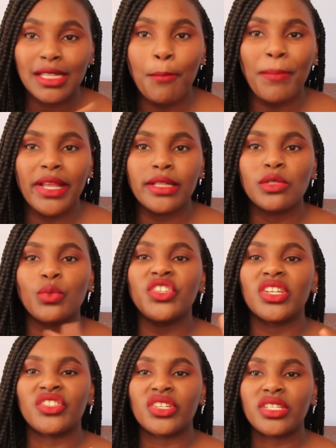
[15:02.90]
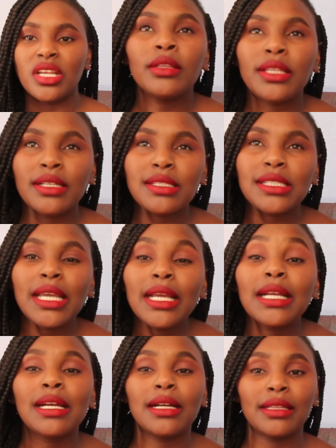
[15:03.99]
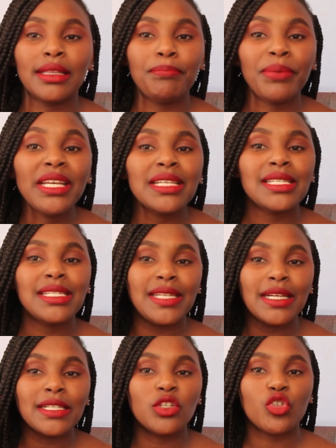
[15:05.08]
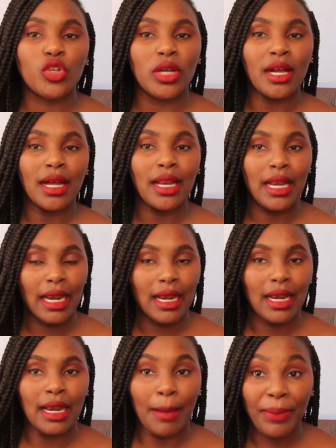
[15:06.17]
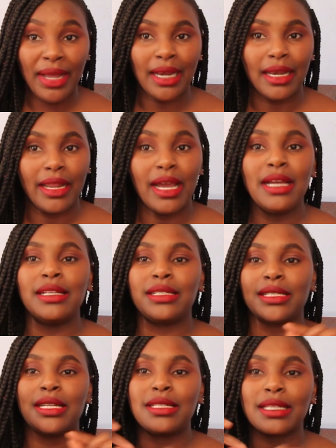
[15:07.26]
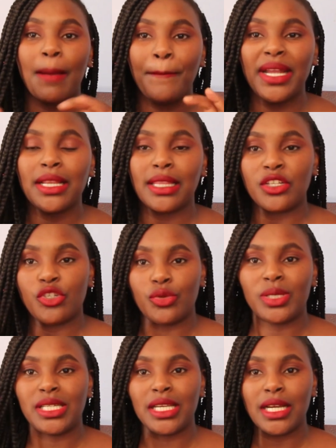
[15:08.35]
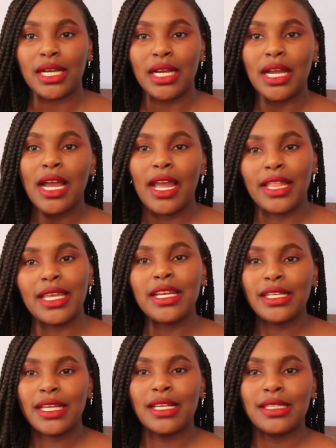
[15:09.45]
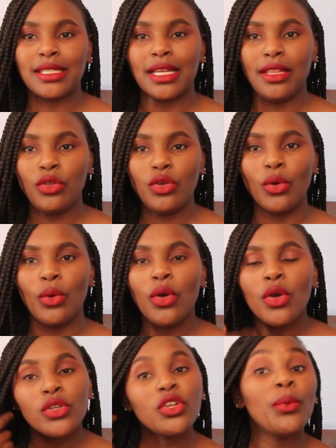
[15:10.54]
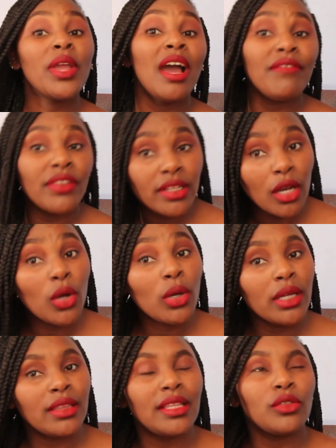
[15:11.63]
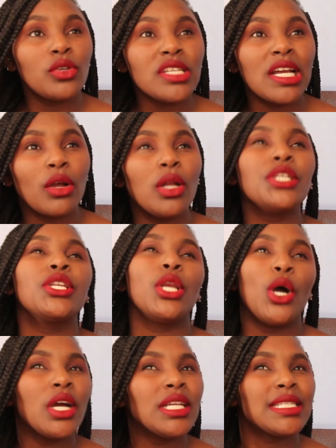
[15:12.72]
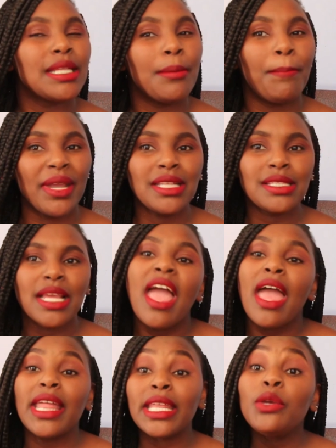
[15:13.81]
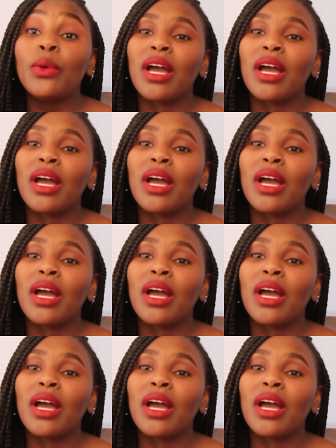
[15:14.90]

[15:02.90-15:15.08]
pins, which are just the pin is sticked to your lapel. Yeah, it's a pin that you stick, and then it has so we have those are called long stem pins, and then we